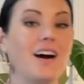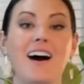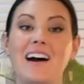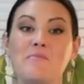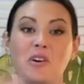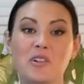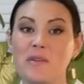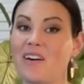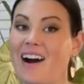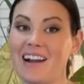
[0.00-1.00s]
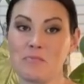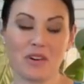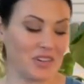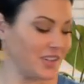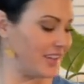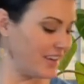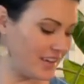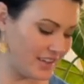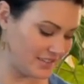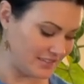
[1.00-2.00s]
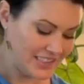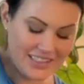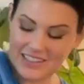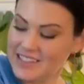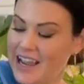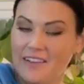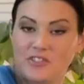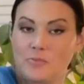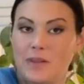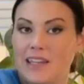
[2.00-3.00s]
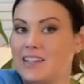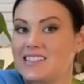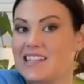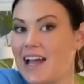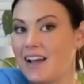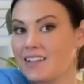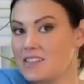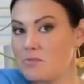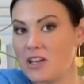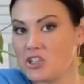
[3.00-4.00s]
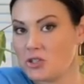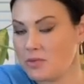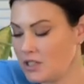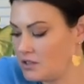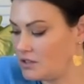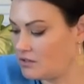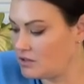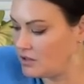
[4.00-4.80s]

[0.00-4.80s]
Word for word: I'm all about eyeballing it. It doesn't have to be exact measurements.